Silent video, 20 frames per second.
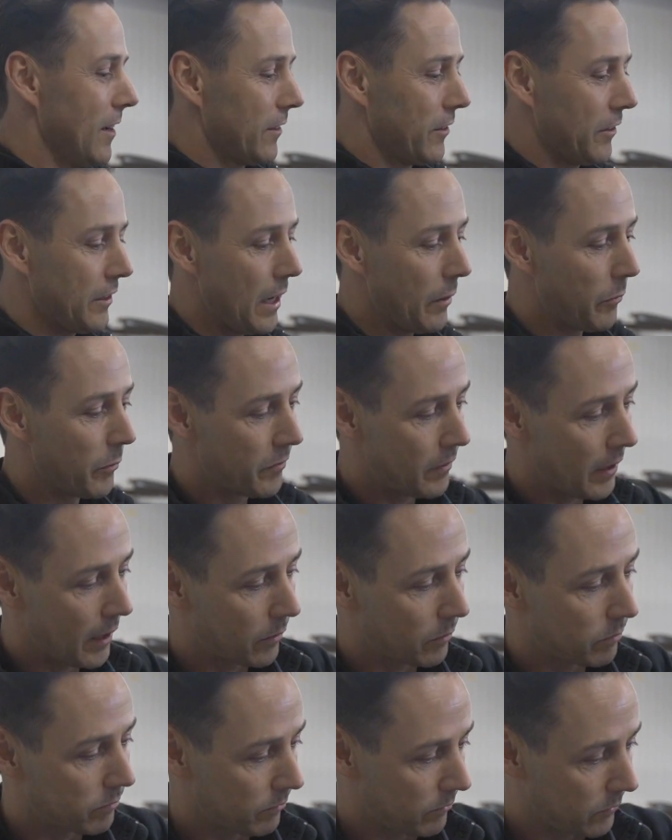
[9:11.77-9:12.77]
So yeah, we've
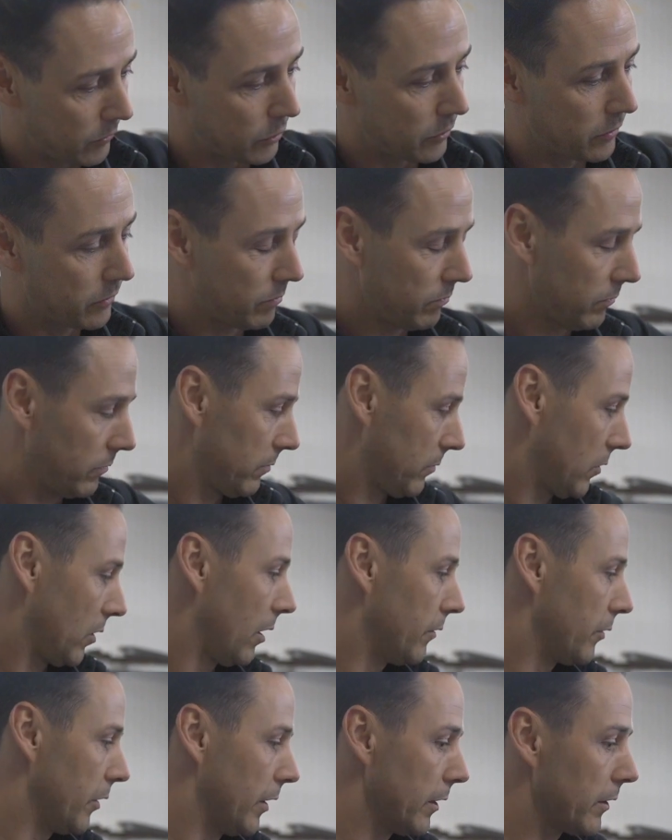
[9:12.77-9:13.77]
now just
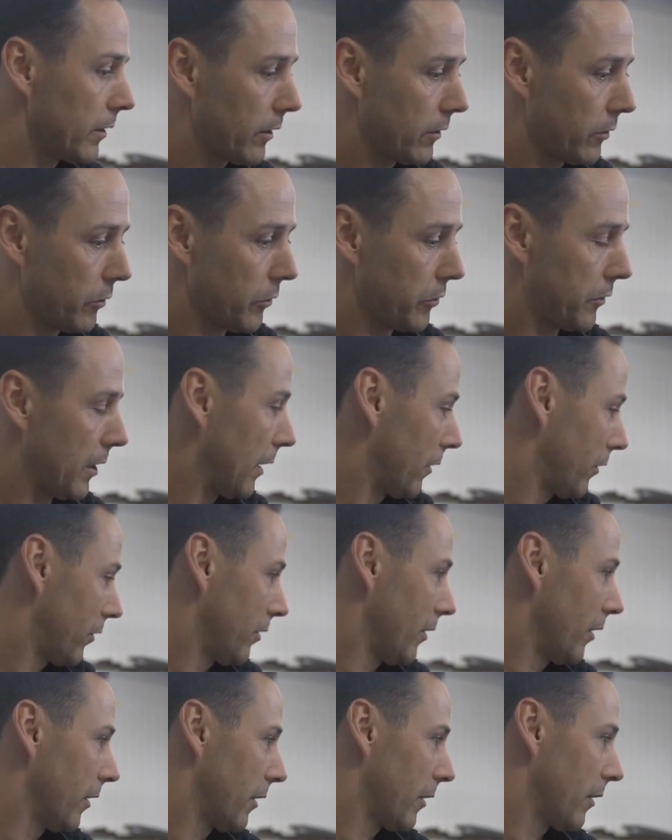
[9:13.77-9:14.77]
diverted the exhaust out the
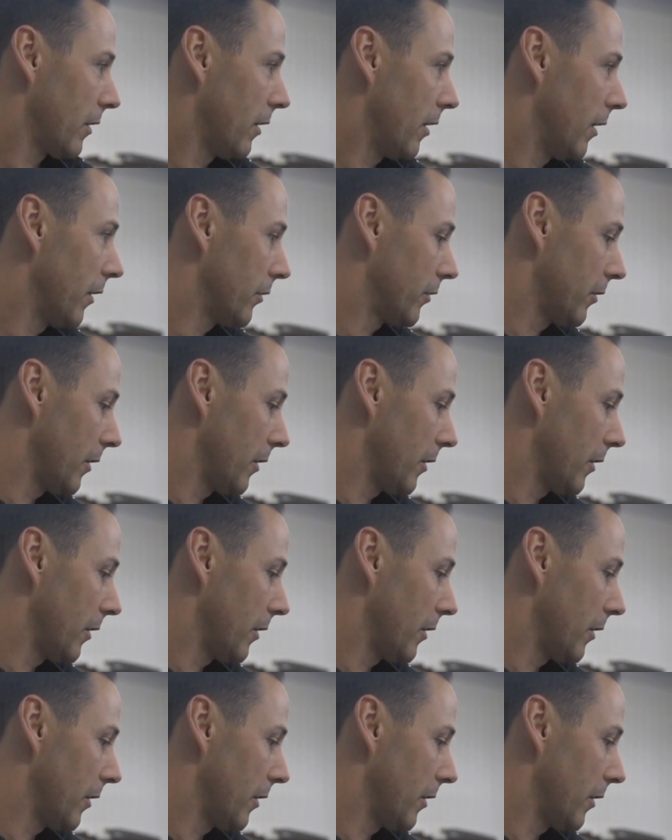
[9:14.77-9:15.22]
side of the car.